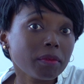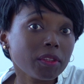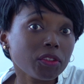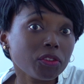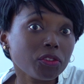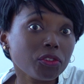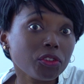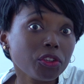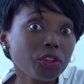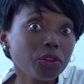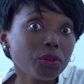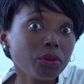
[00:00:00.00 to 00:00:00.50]

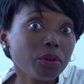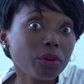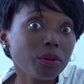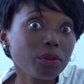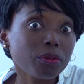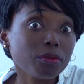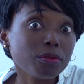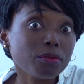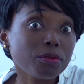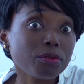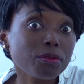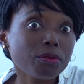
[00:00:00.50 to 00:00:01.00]
0
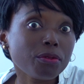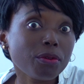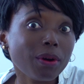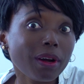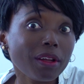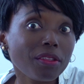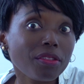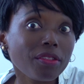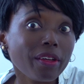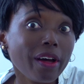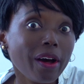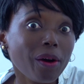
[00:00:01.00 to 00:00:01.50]
to
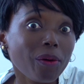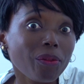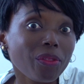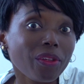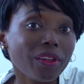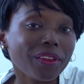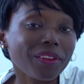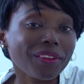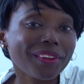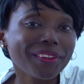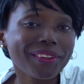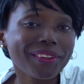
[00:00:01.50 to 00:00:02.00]
1,000.